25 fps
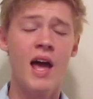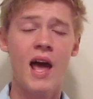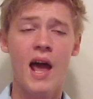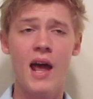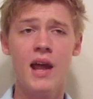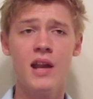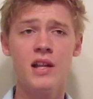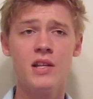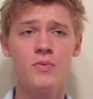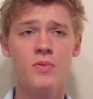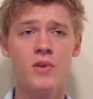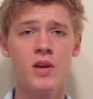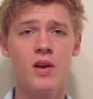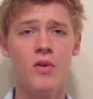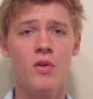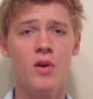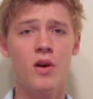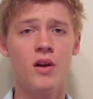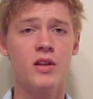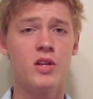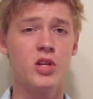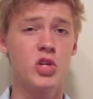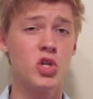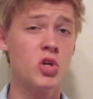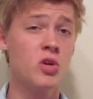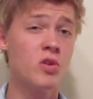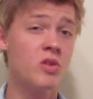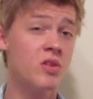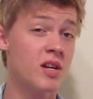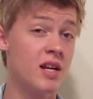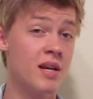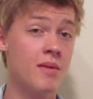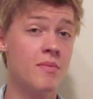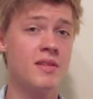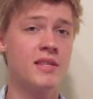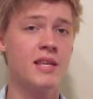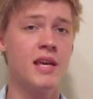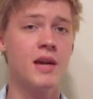And as we go on, children
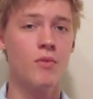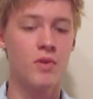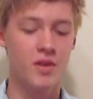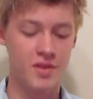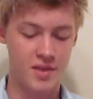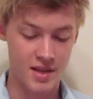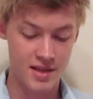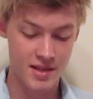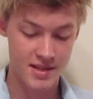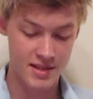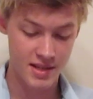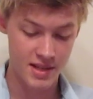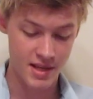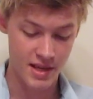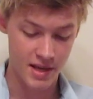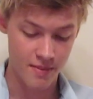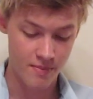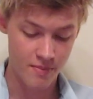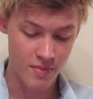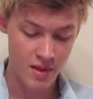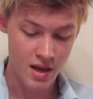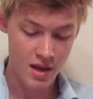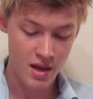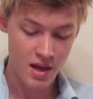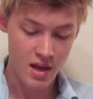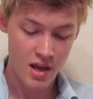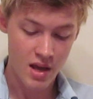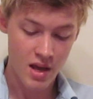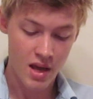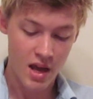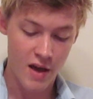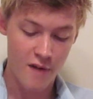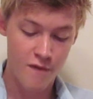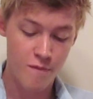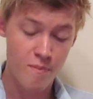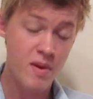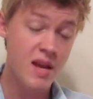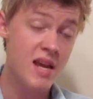imitate what they see.
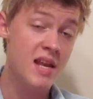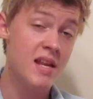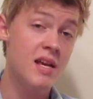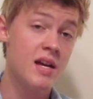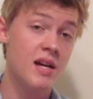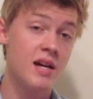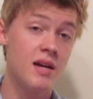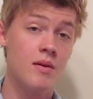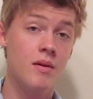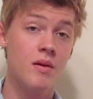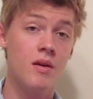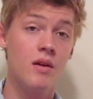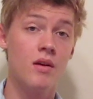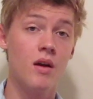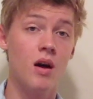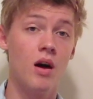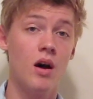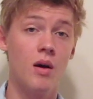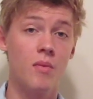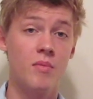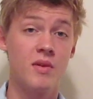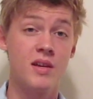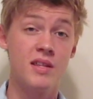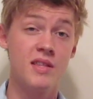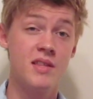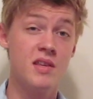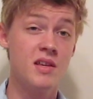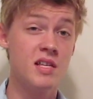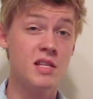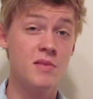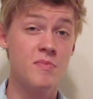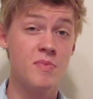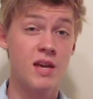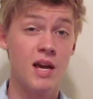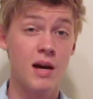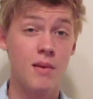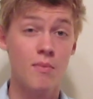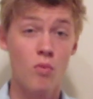If media continues to
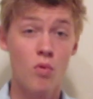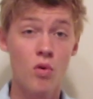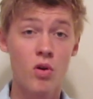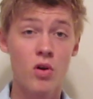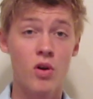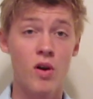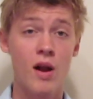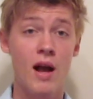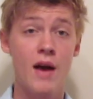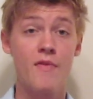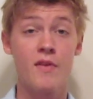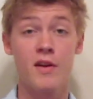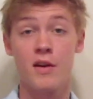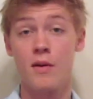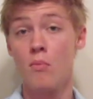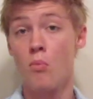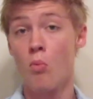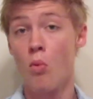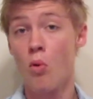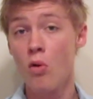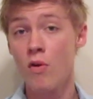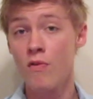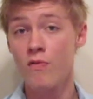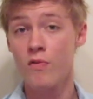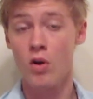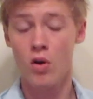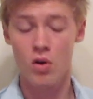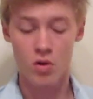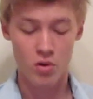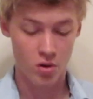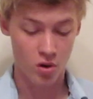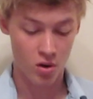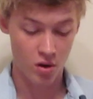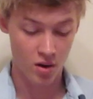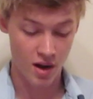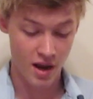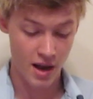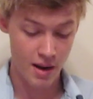become more graphic, more
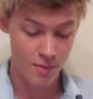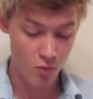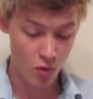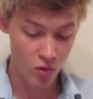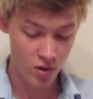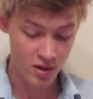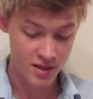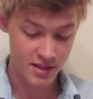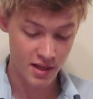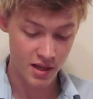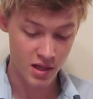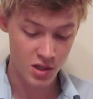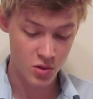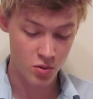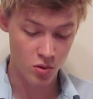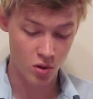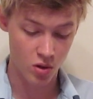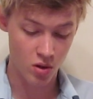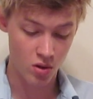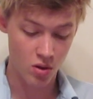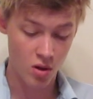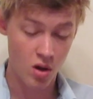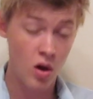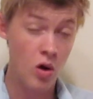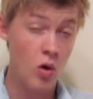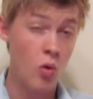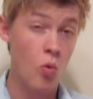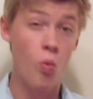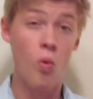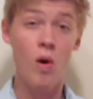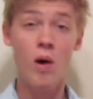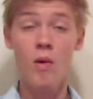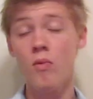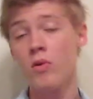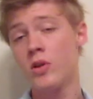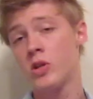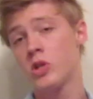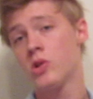vulgar, and more sexual,
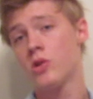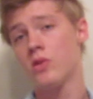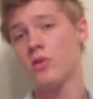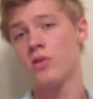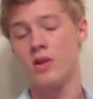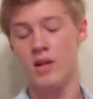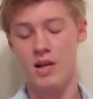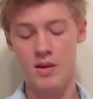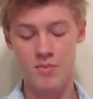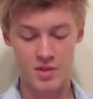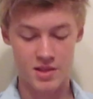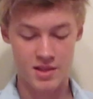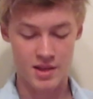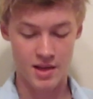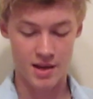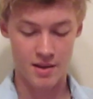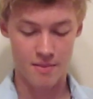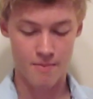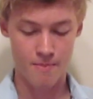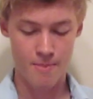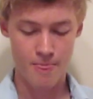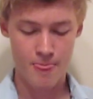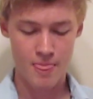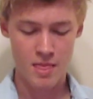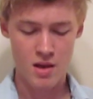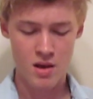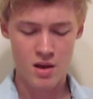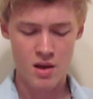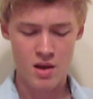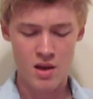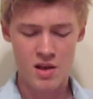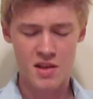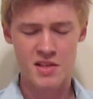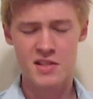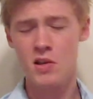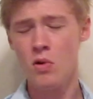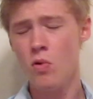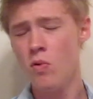what will children imitate?
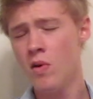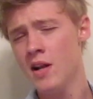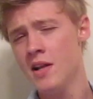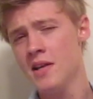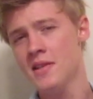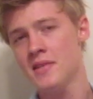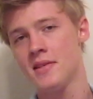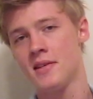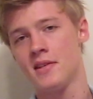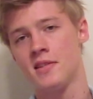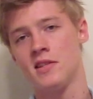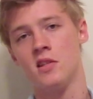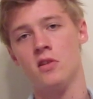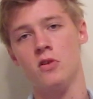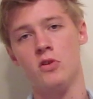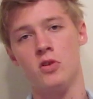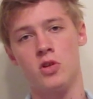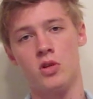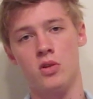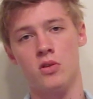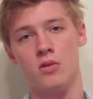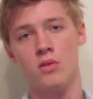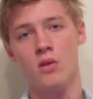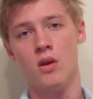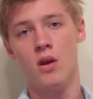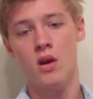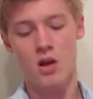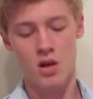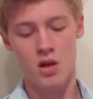So what is the solution?